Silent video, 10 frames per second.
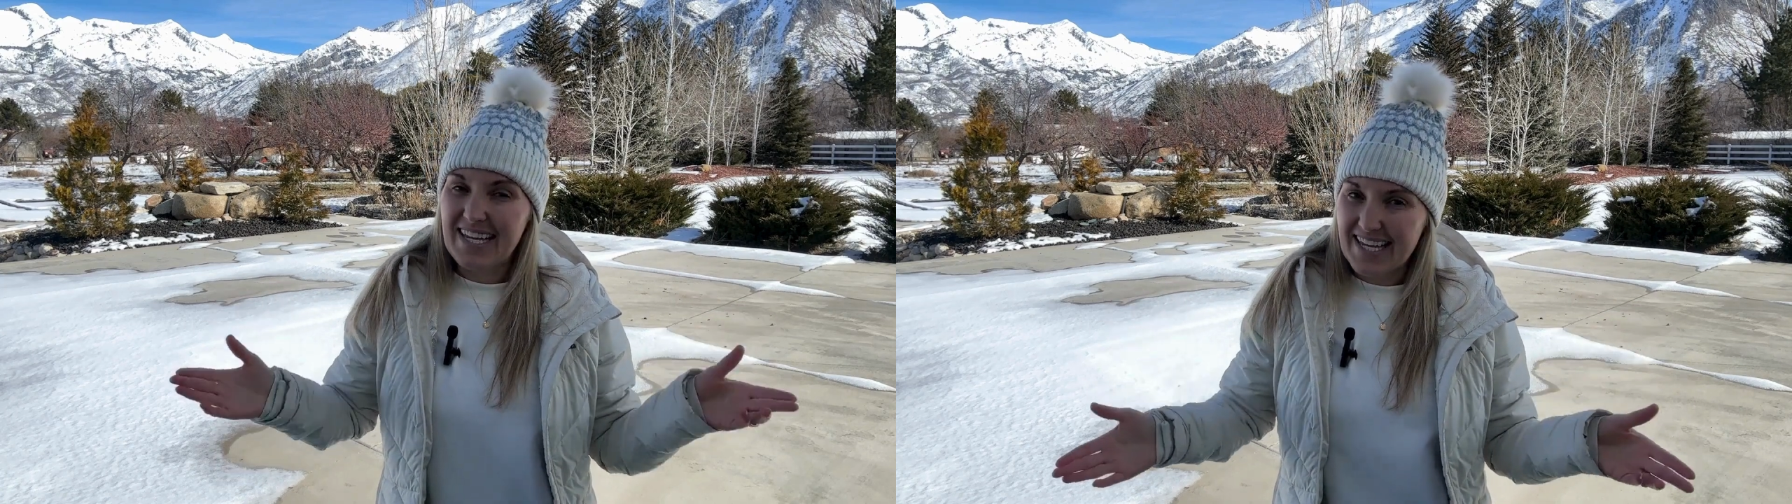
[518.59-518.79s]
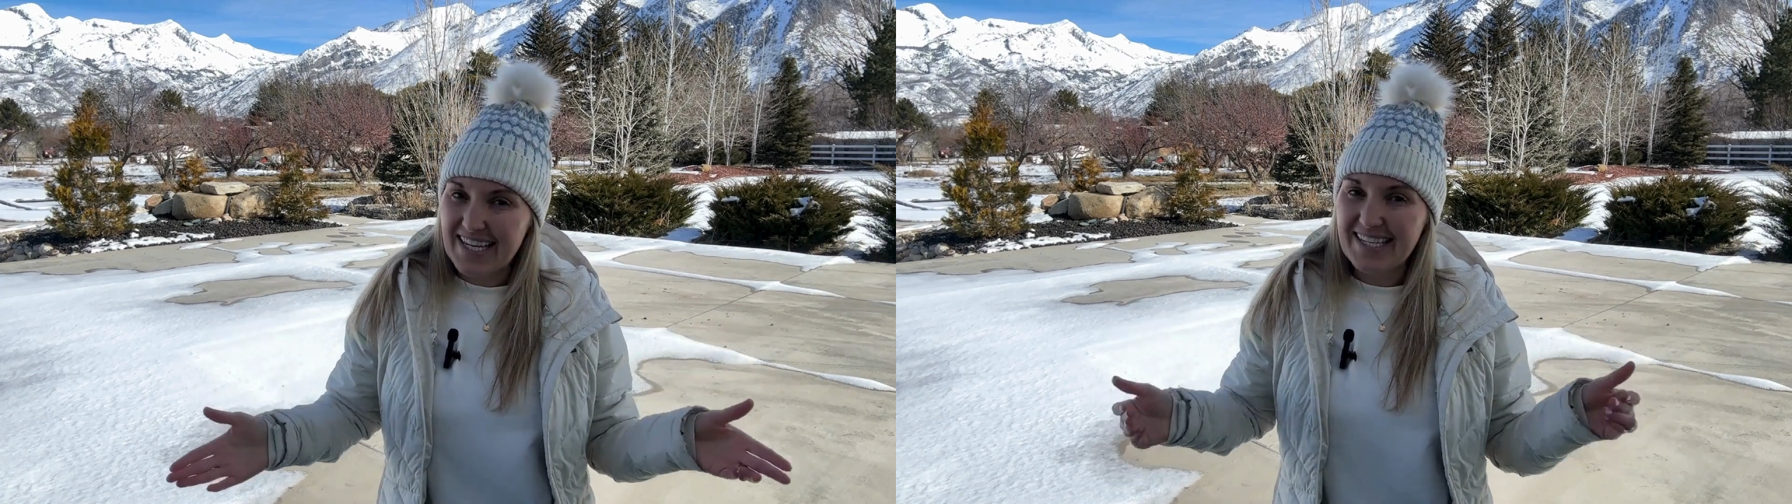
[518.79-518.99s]

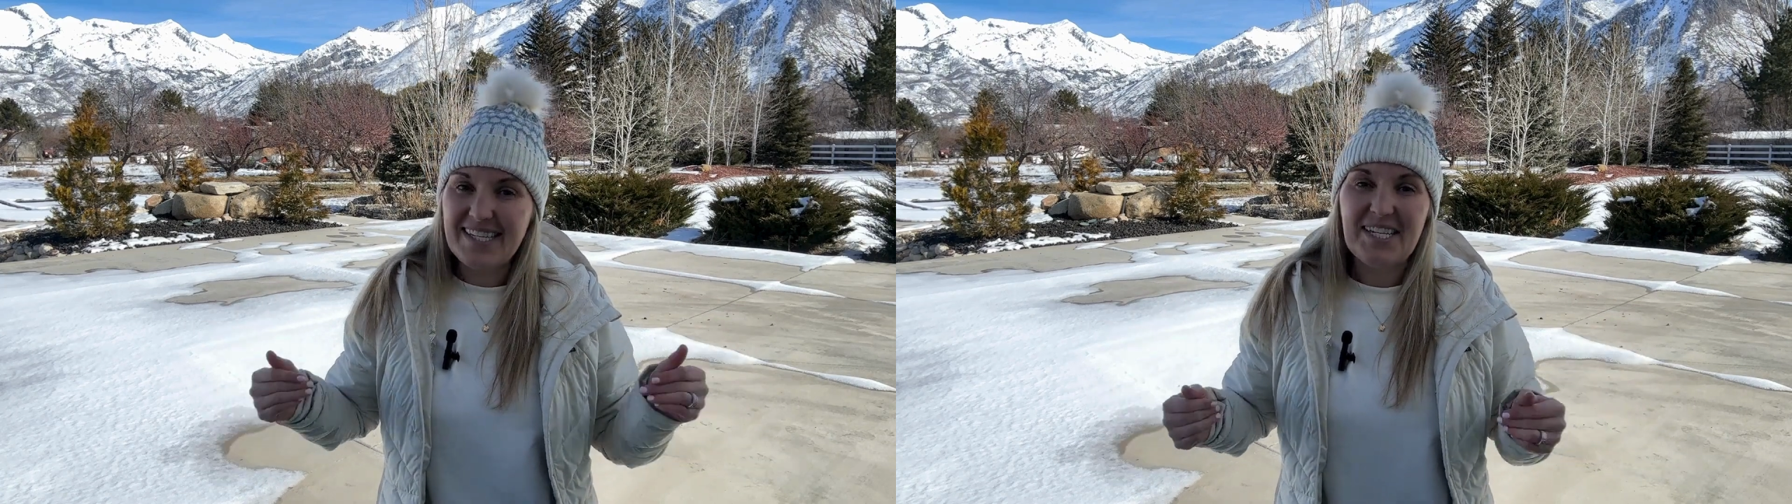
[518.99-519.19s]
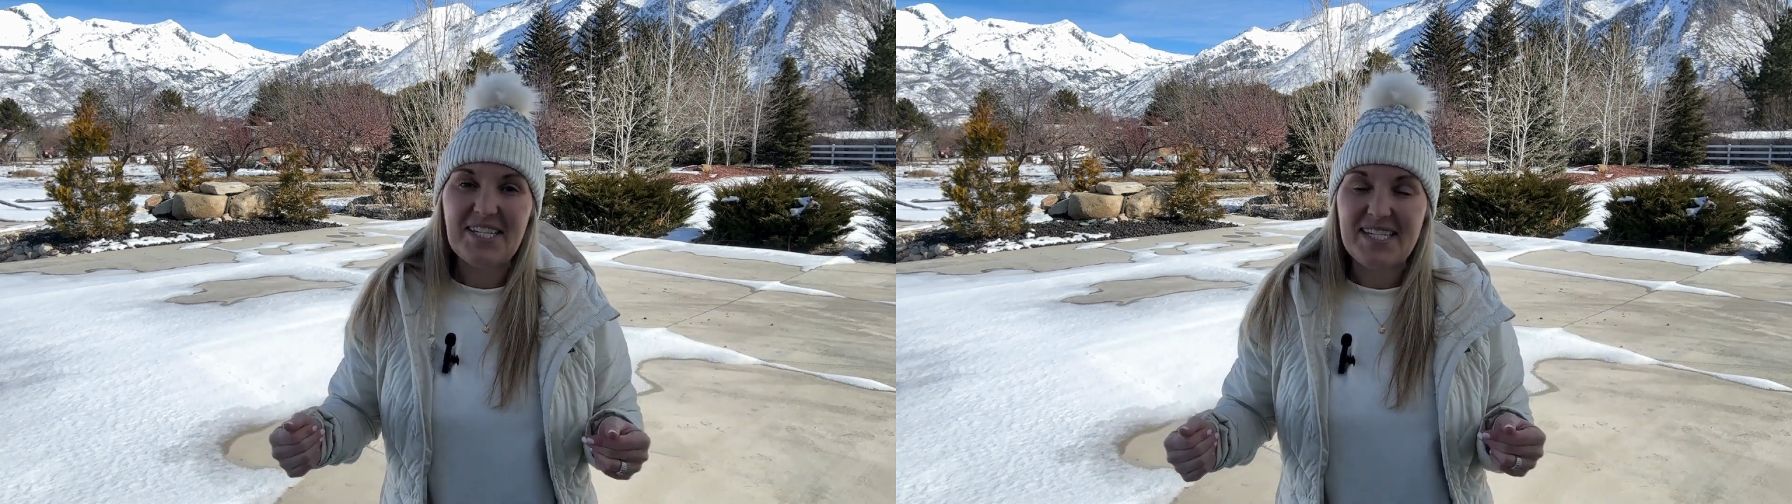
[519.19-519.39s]
is
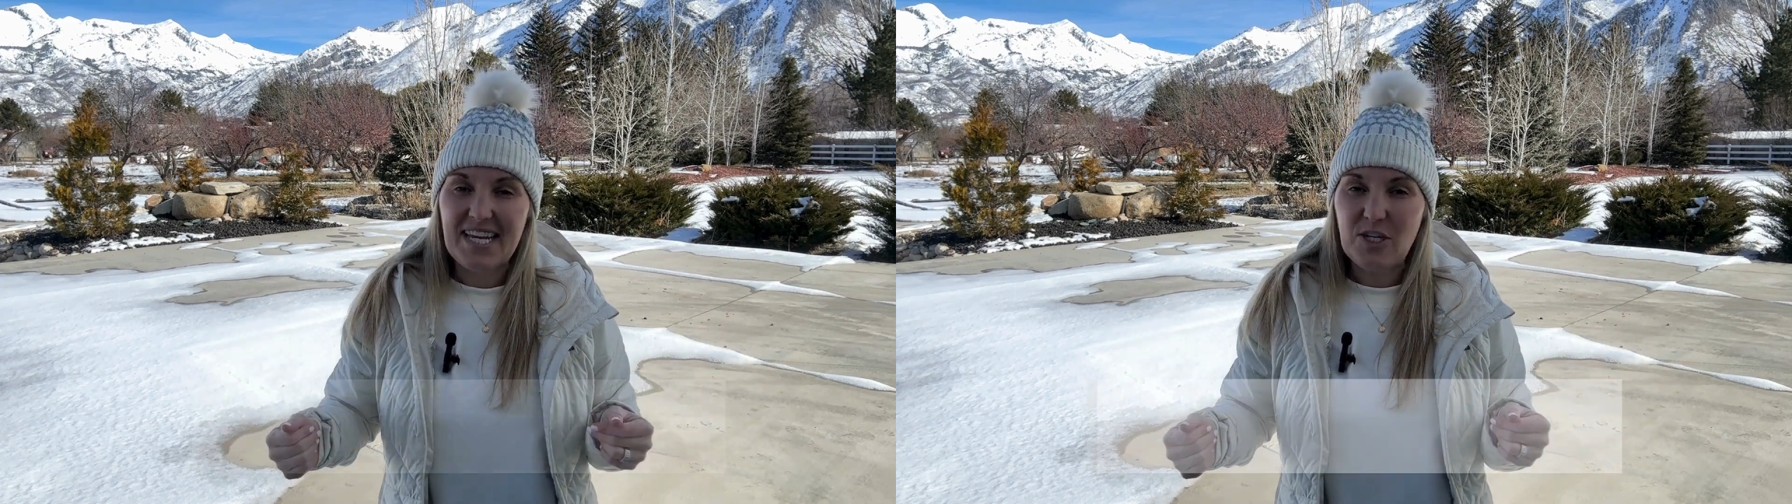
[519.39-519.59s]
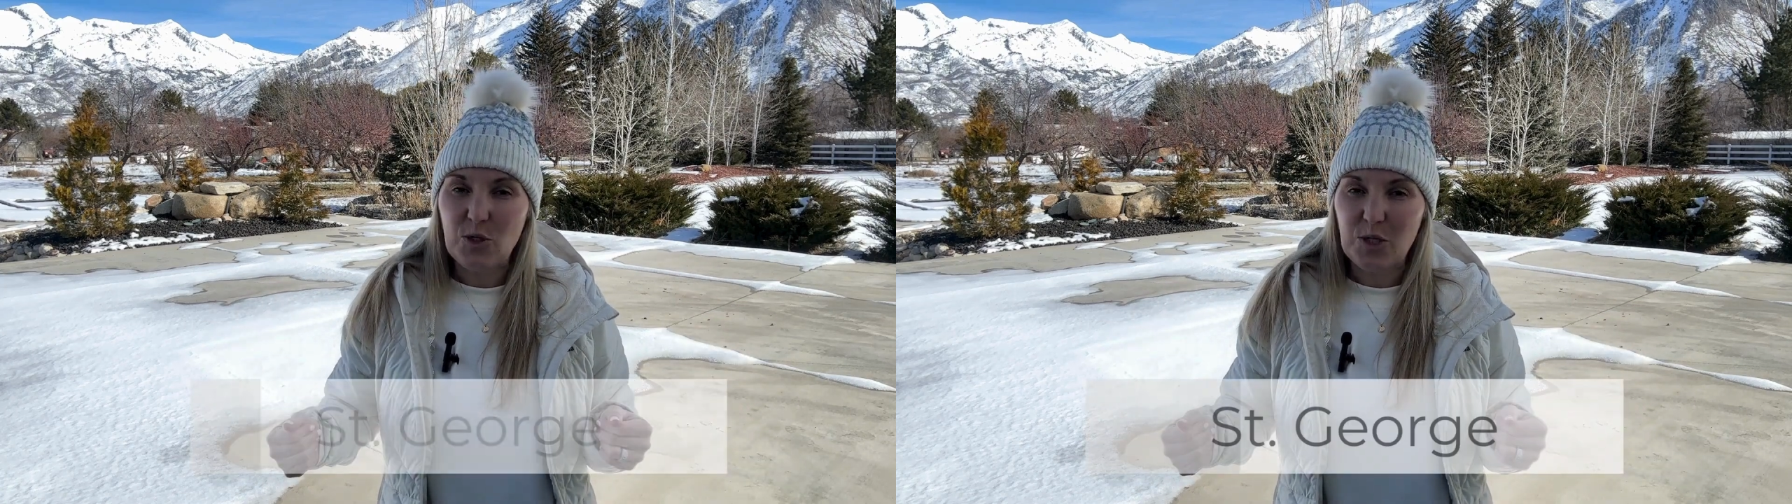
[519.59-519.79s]

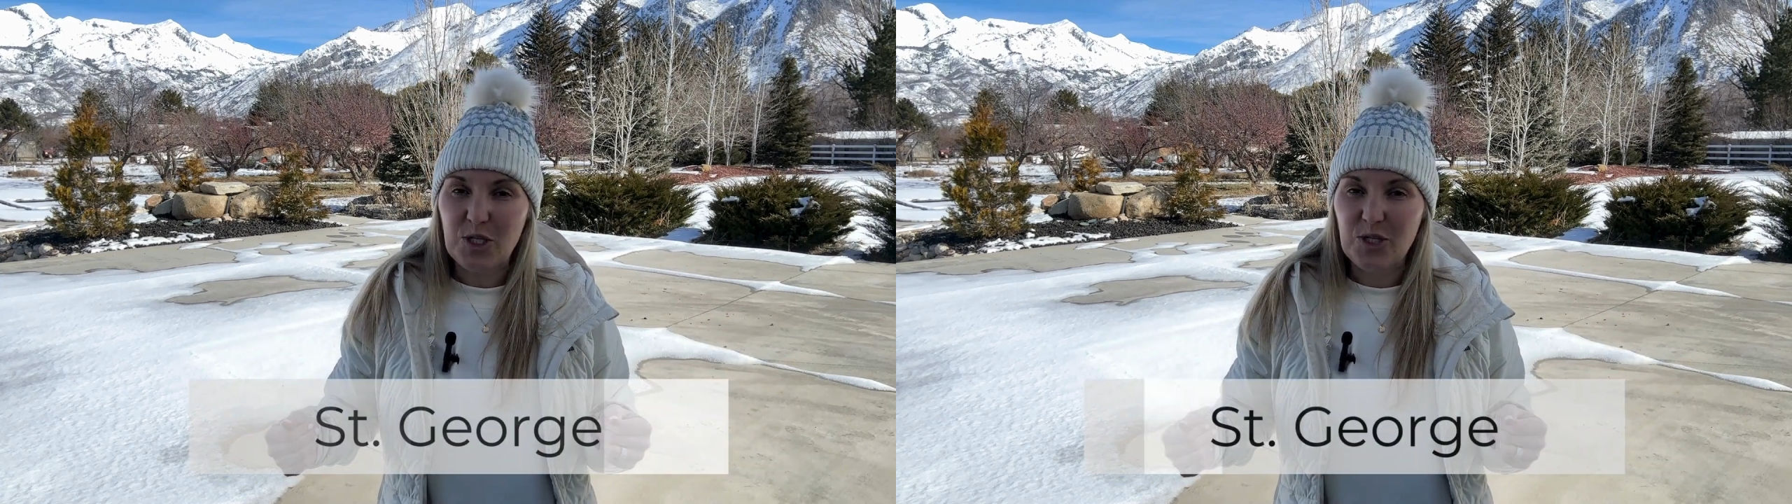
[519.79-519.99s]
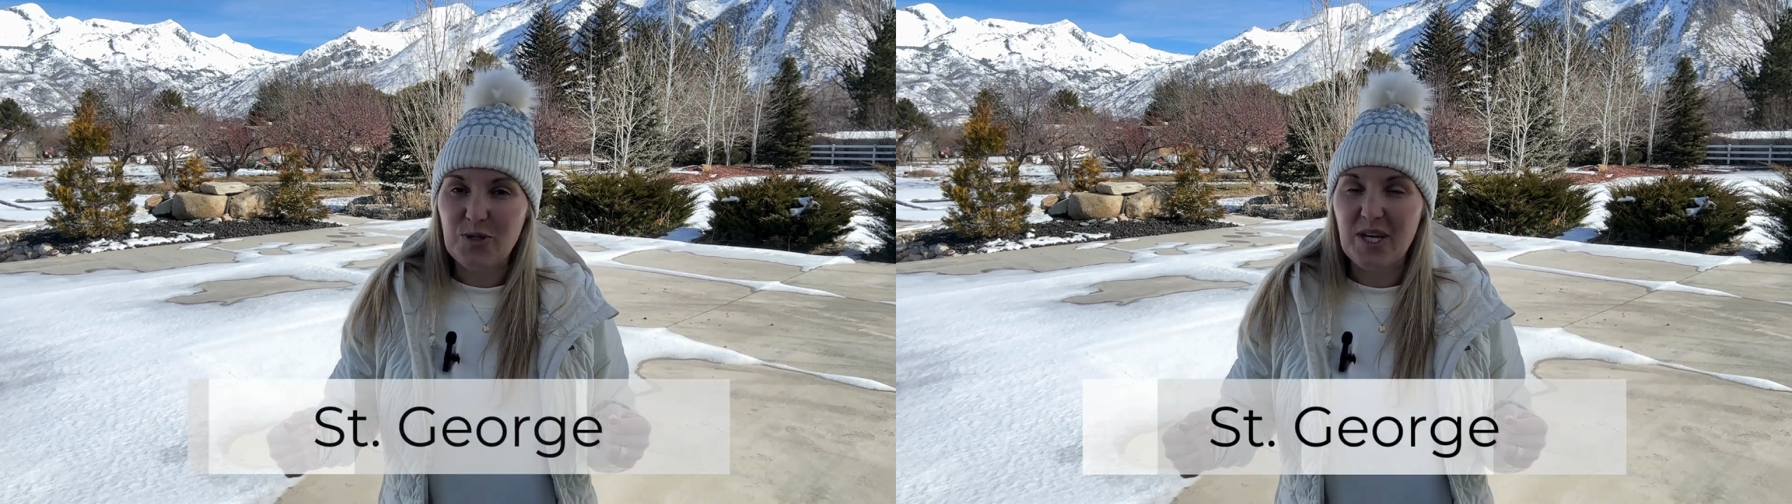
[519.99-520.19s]
St. George,
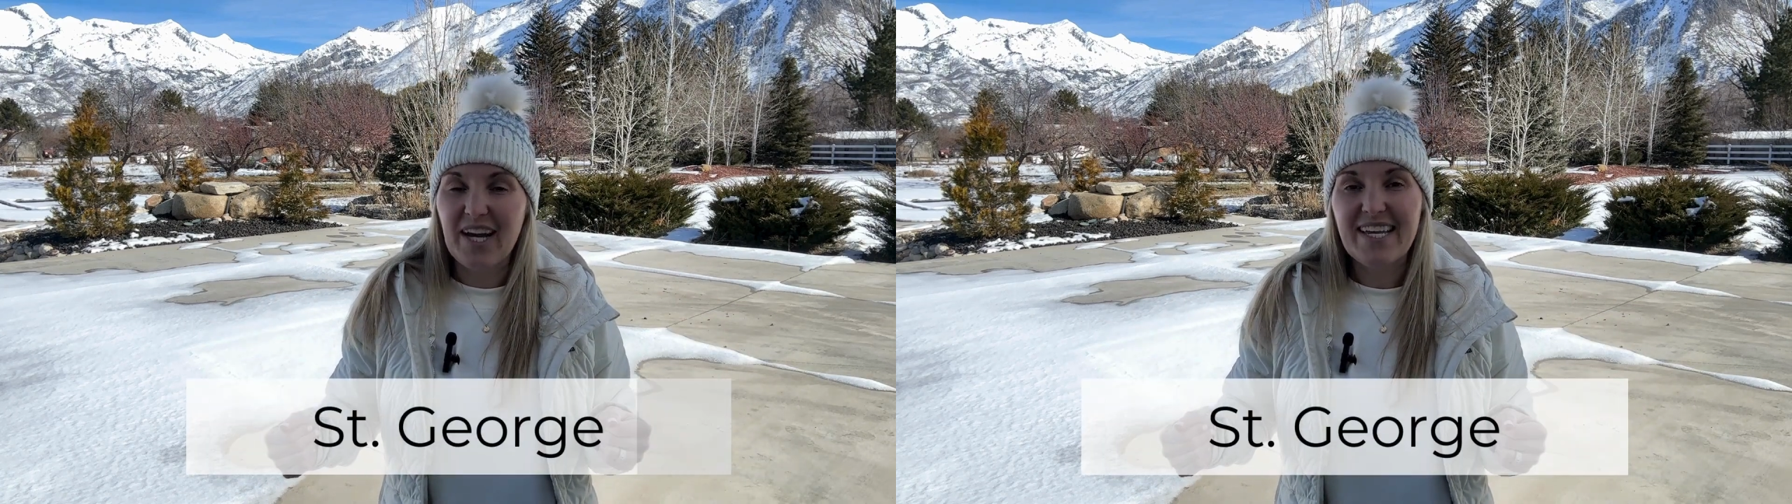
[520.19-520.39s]
Utah.